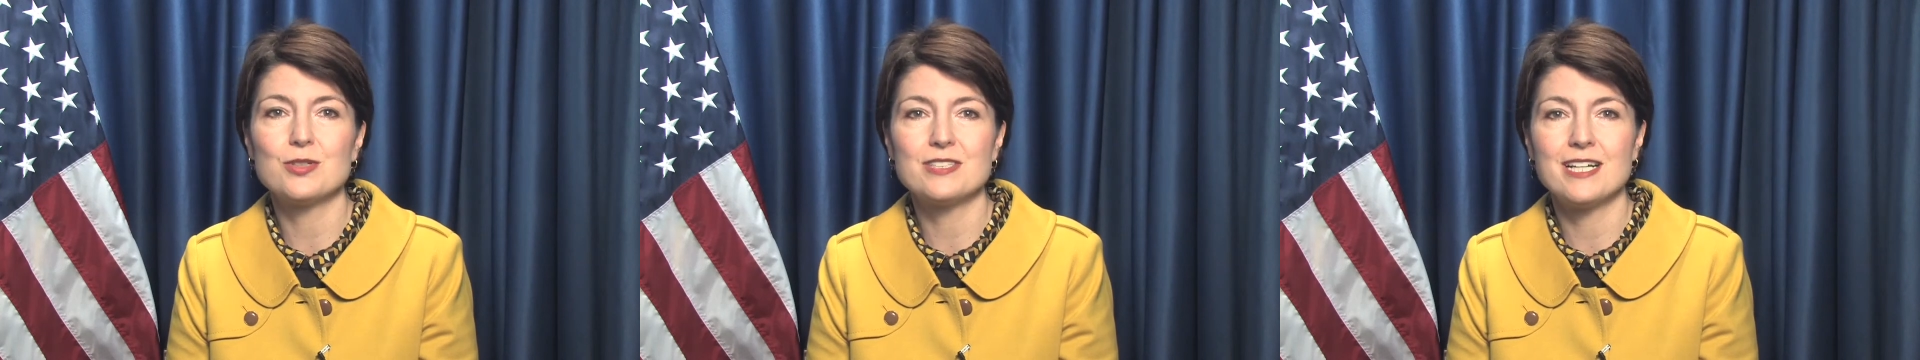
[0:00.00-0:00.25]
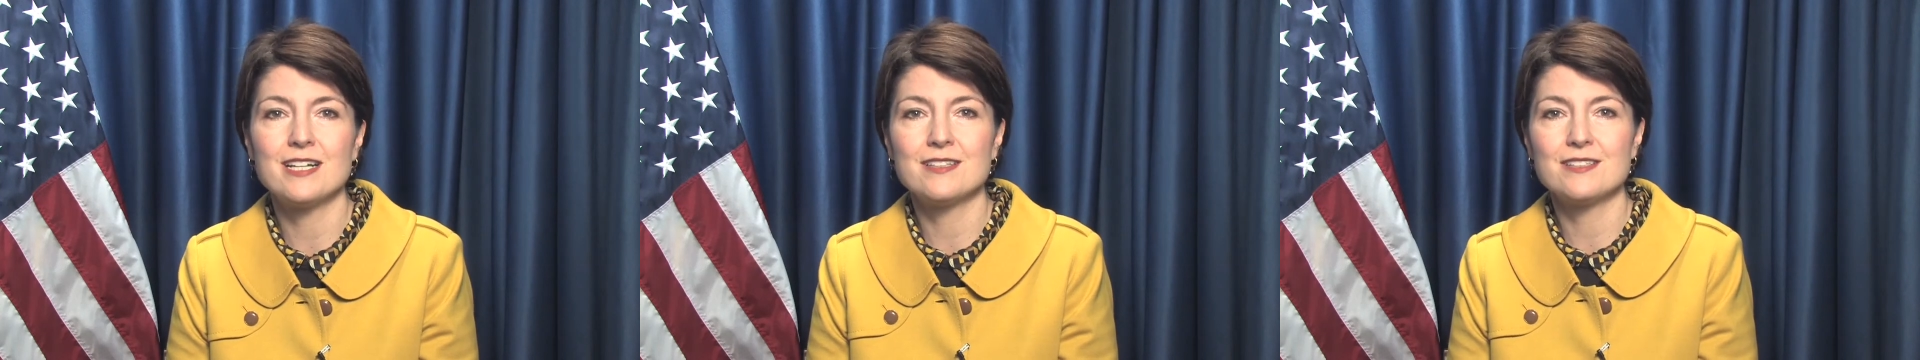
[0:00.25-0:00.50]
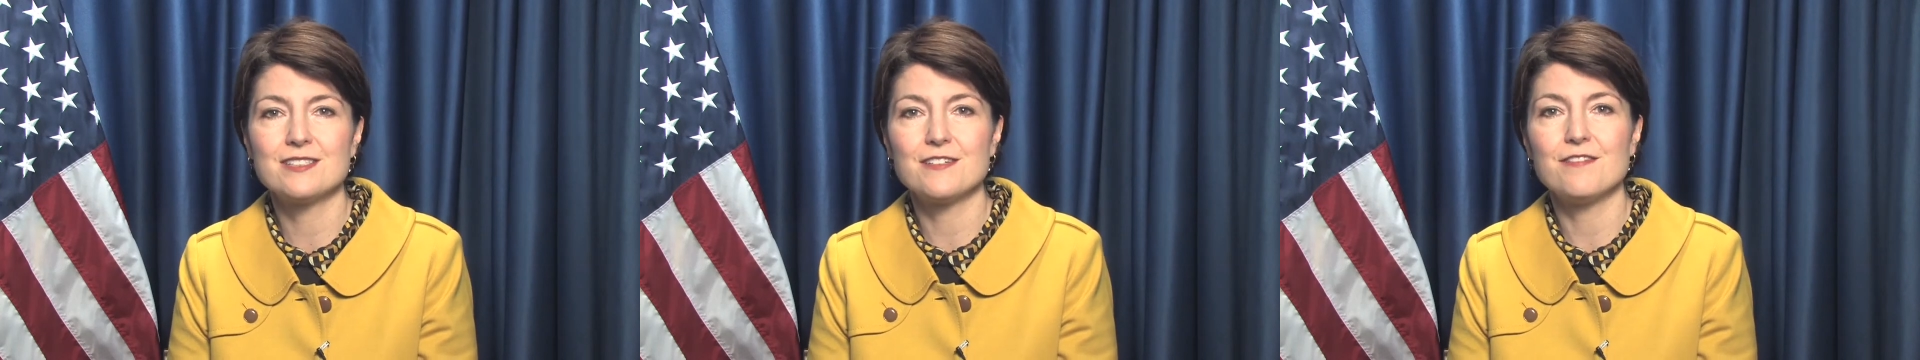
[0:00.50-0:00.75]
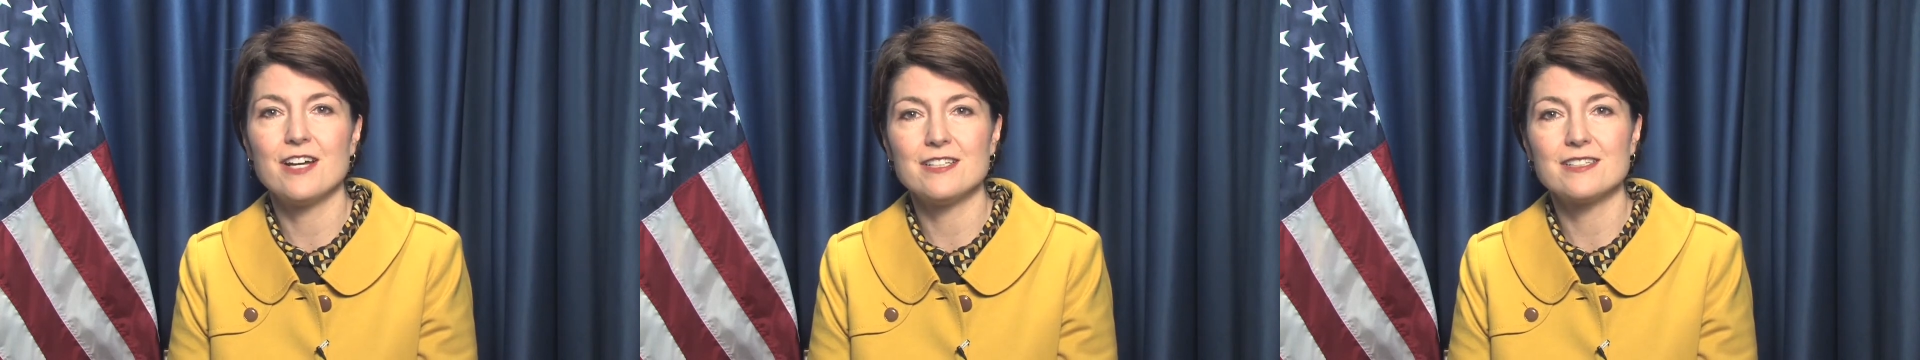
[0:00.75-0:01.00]
attend this
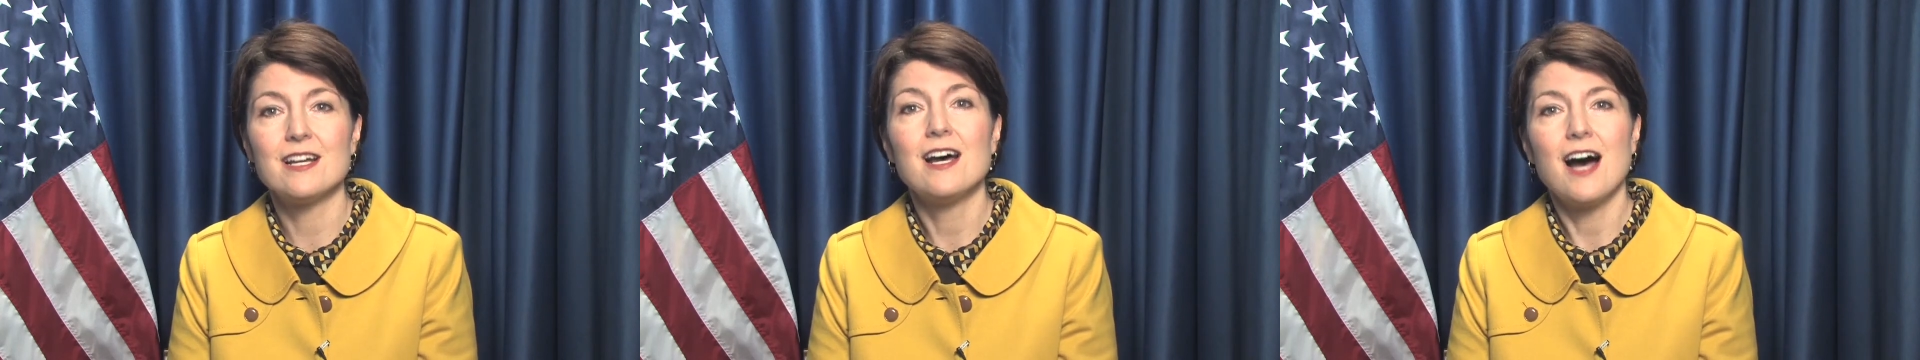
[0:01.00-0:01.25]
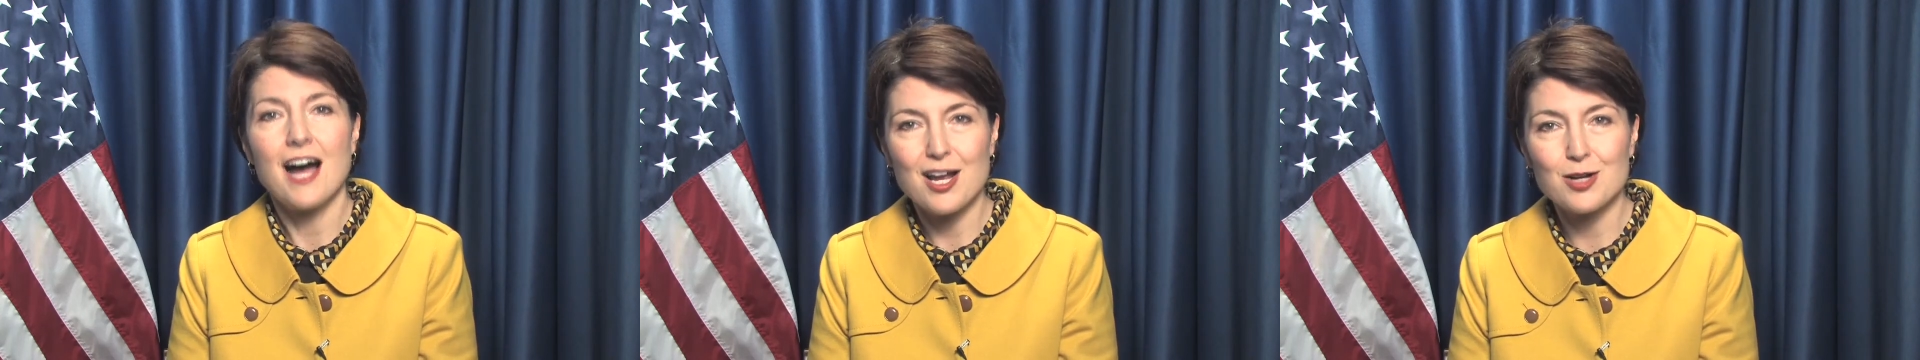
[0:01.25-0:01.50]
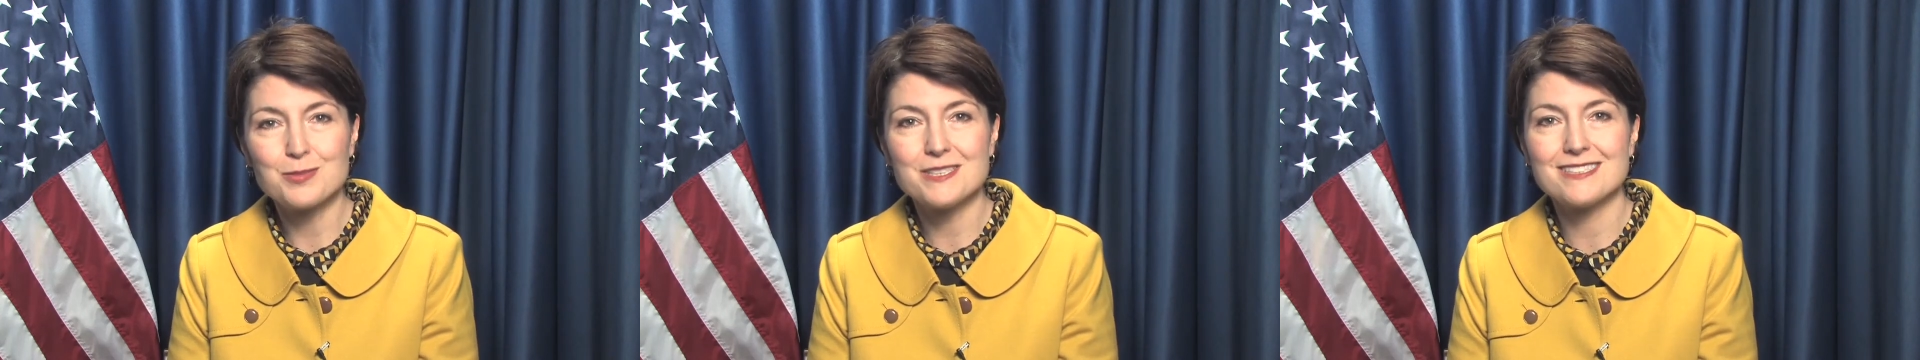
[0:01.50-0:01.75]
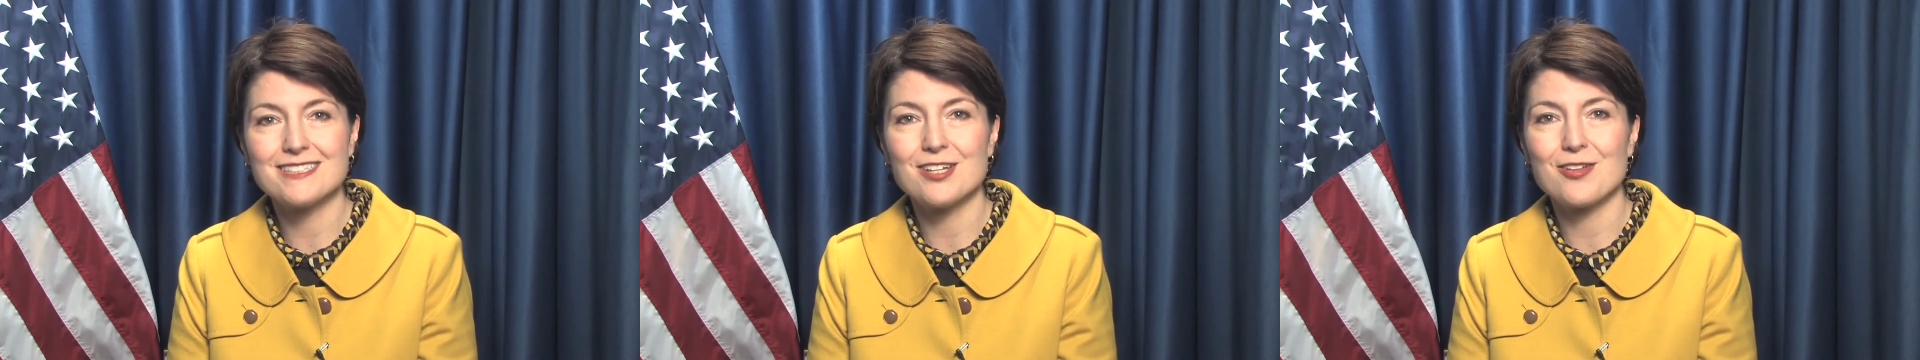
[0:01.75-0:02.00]
event. I hope to
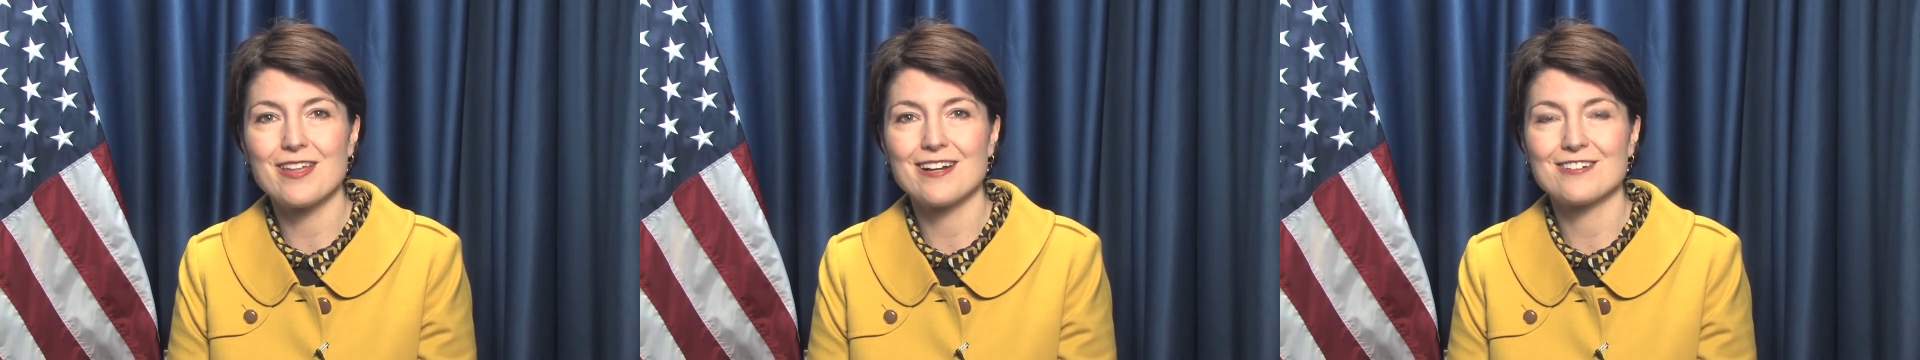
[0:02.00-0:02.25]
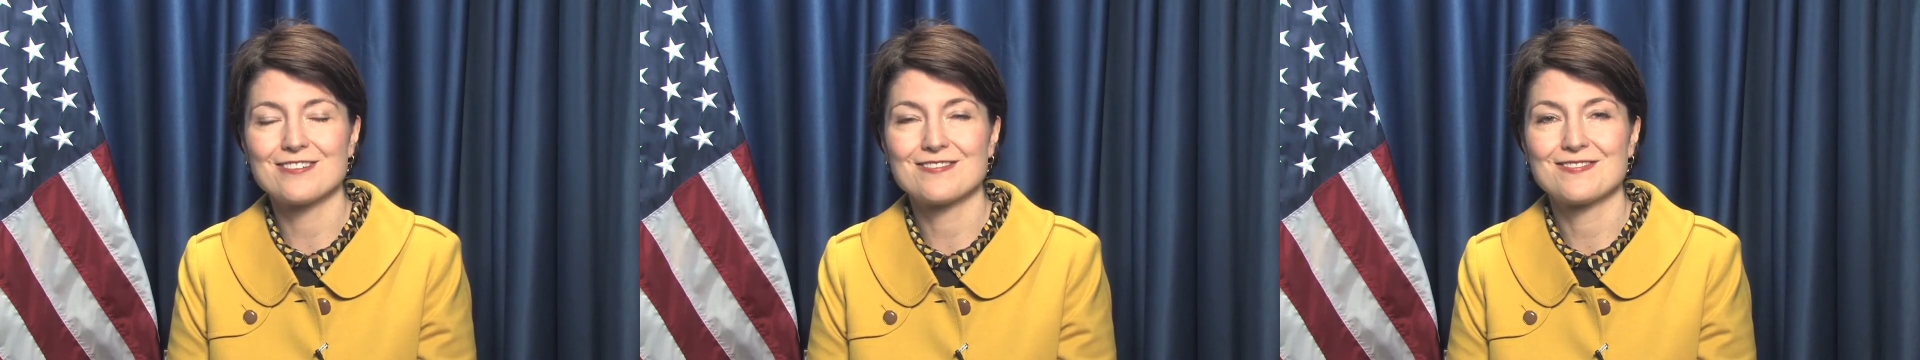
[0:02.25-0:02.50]
see you there.